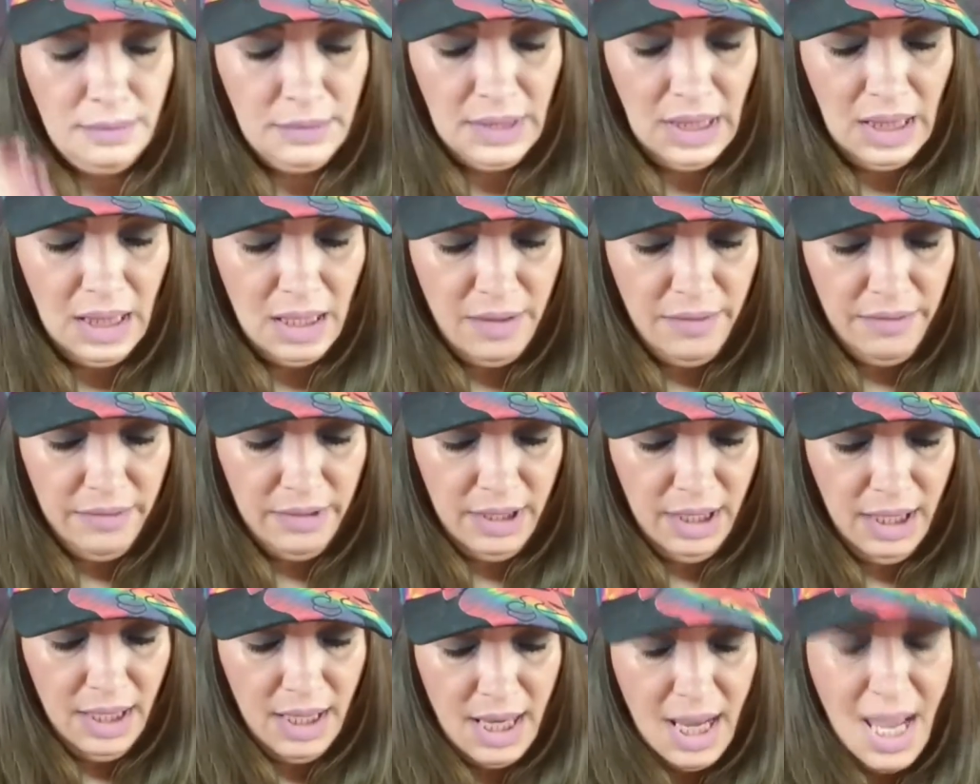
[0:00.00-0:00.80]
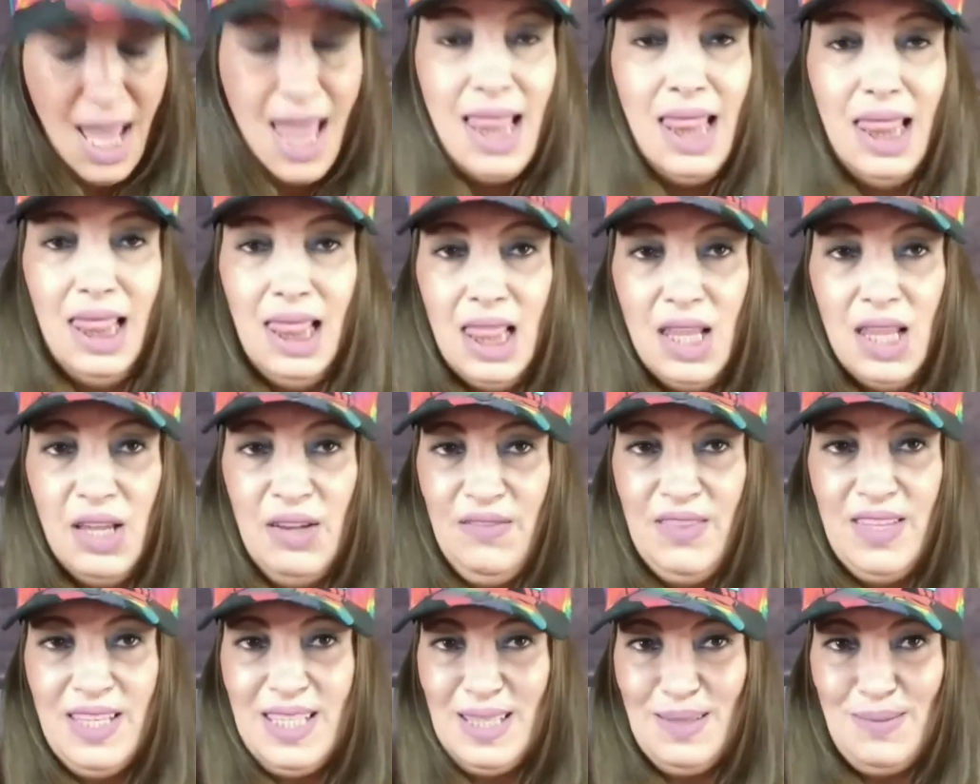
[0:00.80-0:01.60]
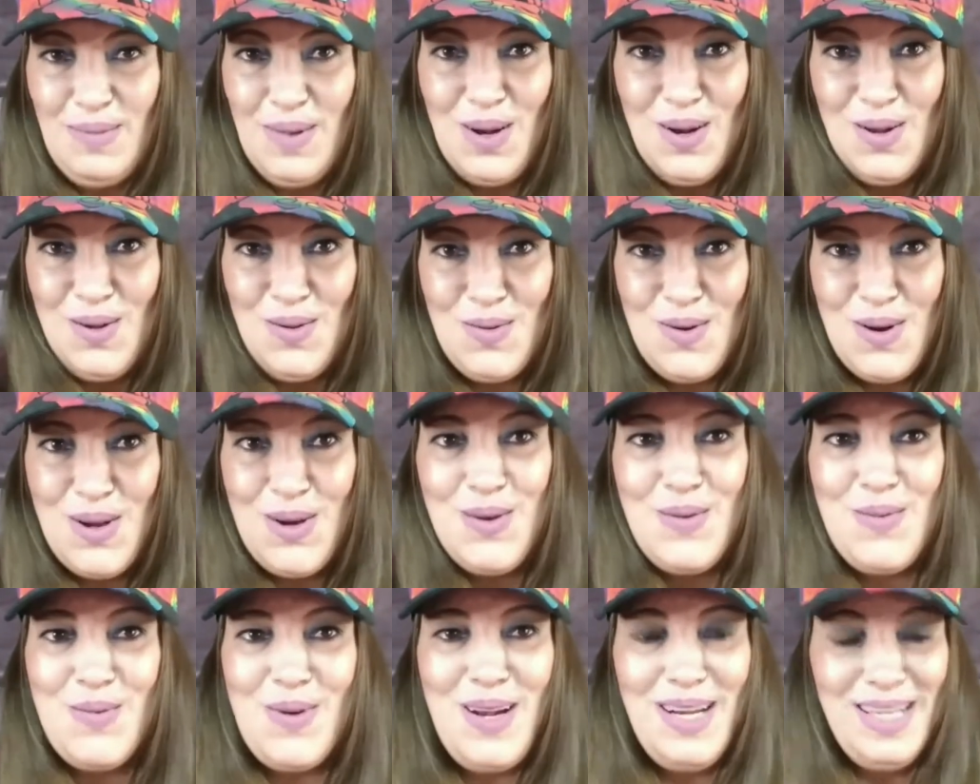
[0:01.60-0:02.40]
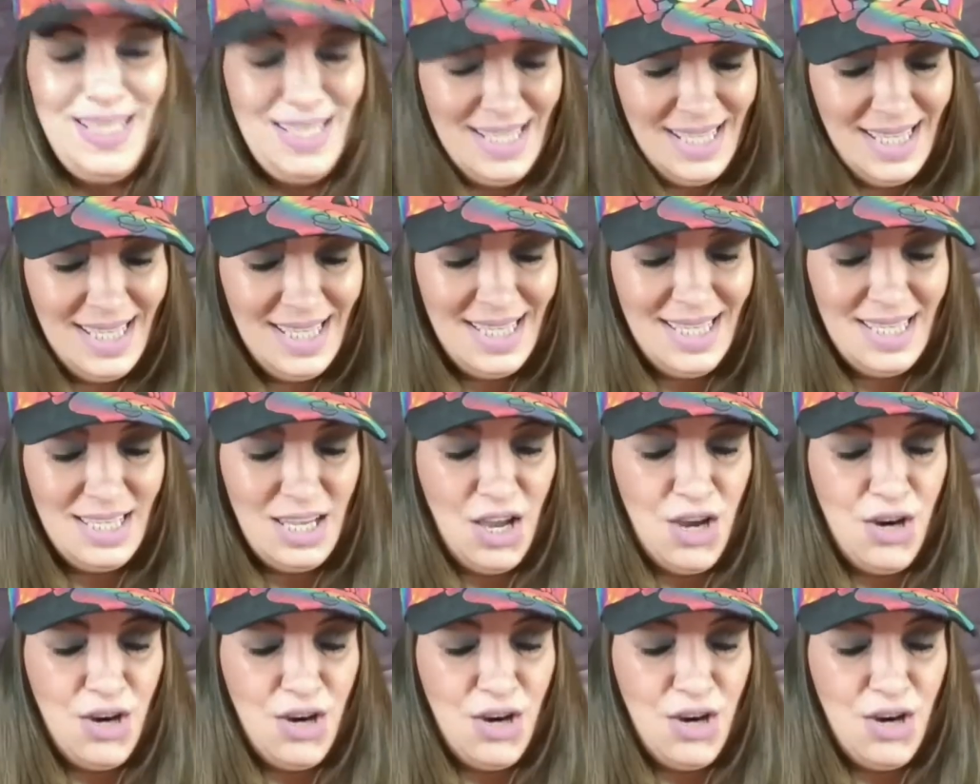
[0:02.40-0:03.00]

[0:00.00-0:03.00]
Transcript: Lovely. I love the smell of watermelons.